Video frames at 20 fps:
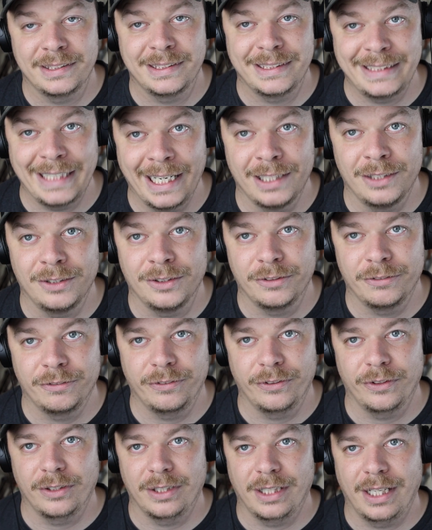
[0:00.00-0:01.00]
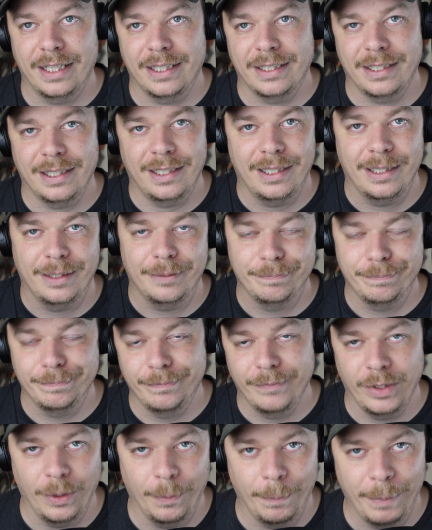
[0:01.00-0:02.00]
standard for
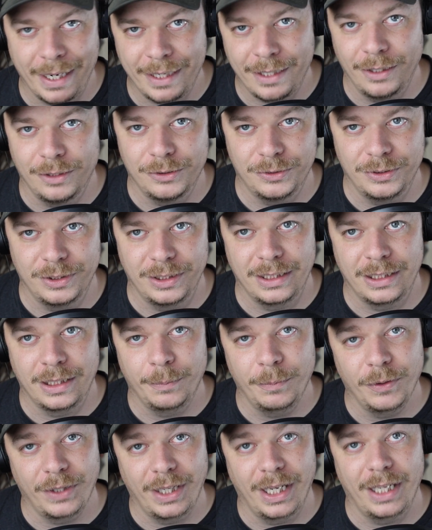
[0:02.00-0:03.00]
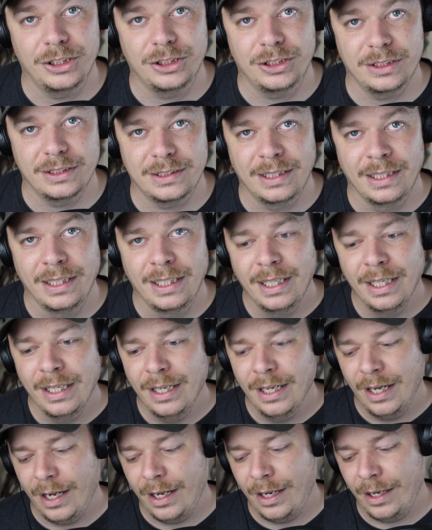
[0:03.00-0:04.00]
backcountry communications.
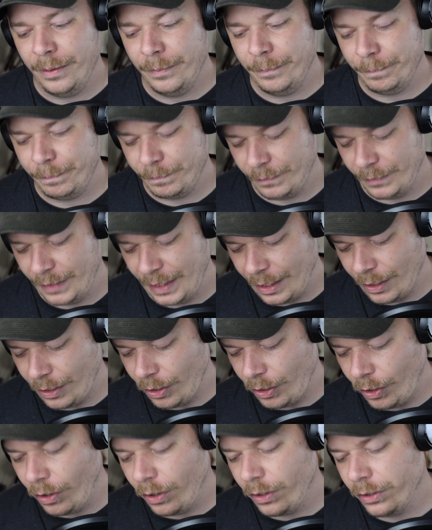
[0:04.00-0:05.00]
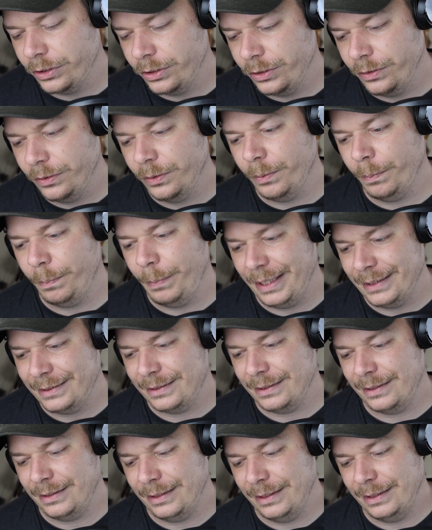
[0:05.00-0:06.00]
They all do
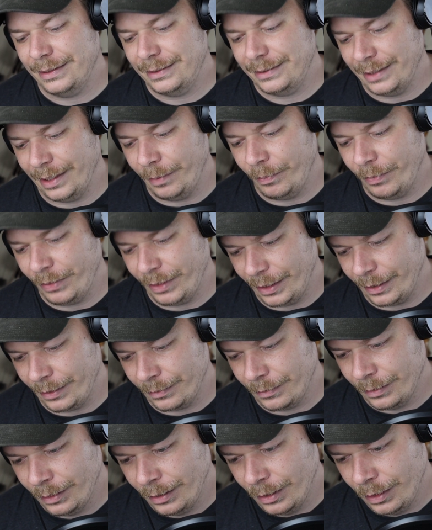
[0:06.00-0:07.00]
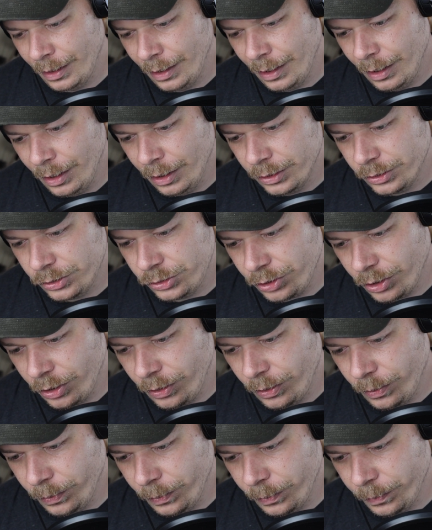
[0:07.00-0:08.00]
basically the same thing.
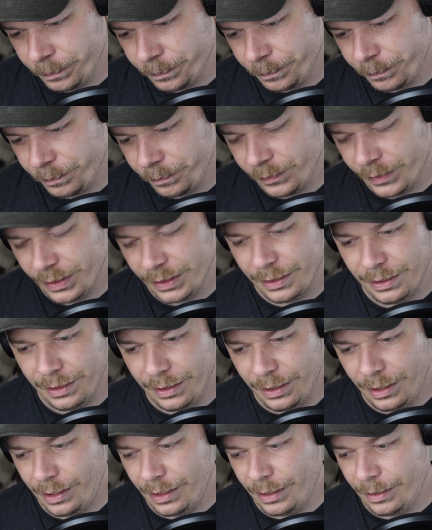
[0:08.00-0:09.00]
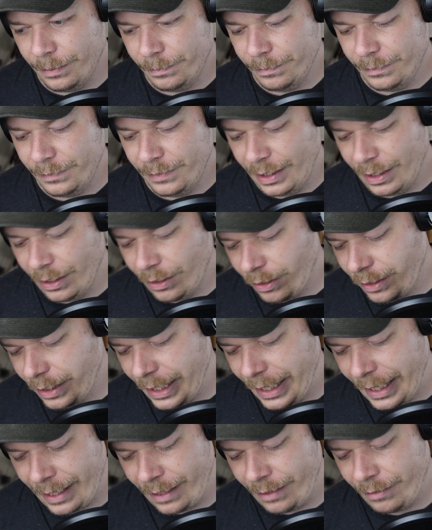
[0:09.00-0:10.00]
So they all
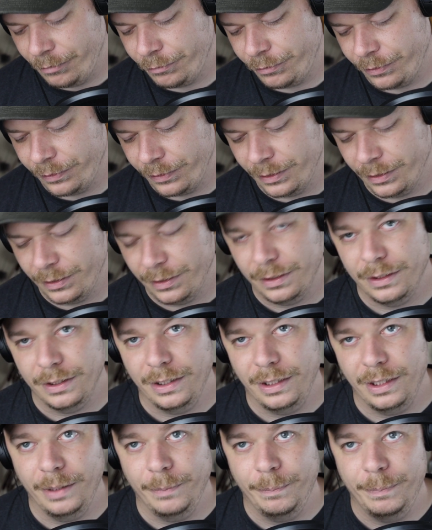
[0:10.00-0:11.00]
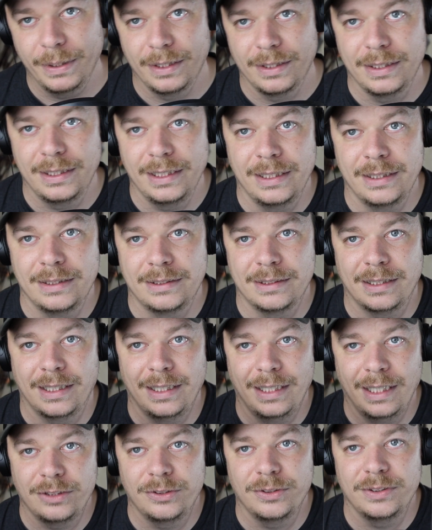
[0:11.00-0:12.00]
have the ability to
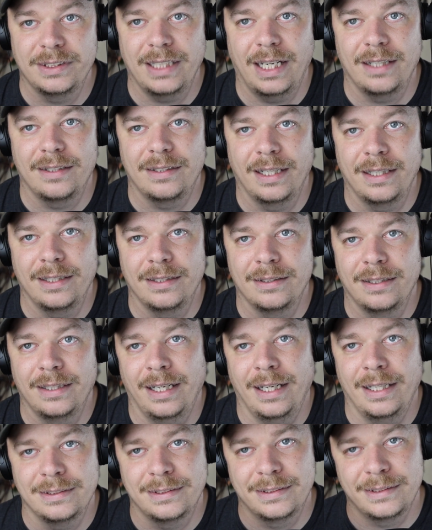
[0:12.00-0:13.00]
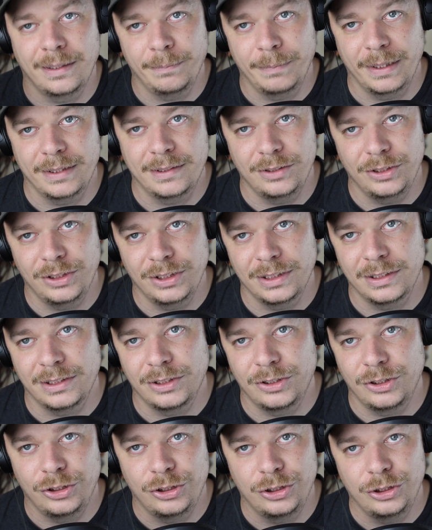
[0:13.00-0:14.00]
connect to a satellite and send
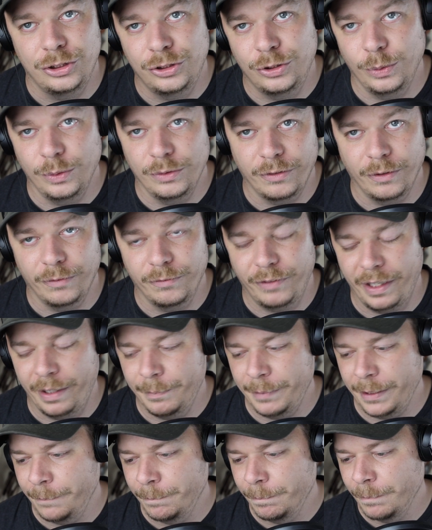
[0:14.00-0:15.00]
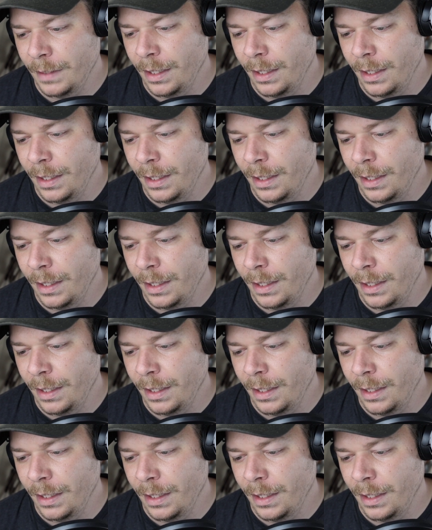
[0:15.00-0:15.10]
messages to and from family.